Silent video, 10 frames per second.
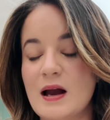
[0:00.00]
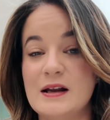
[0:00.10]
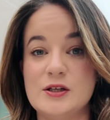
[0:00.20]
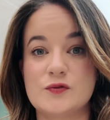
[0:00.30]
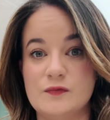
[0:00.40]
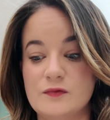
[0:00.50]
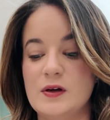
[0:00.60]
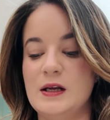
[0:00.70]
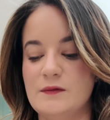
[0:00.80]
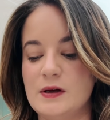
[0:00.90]
and it's
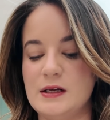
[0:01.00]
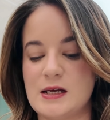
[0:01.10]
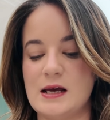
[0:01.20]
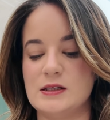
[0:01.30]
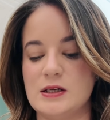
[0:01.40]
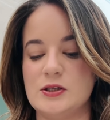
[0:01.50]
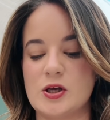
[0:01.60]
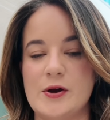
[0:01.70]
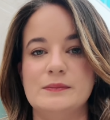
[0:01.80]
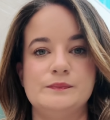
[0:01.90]
really, really tasty.
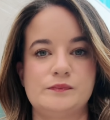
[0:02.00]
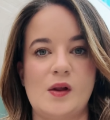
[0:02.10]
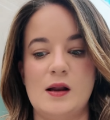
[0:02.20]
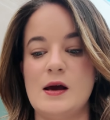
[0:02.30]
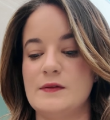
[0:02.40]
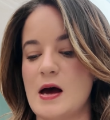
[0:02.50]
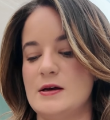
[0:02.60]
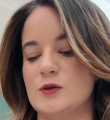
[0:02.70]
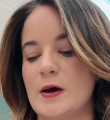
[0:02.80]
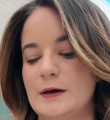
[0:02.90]
So I like
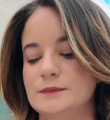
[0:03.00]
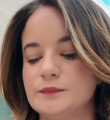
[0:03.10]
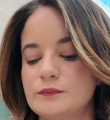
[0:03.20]
that as well.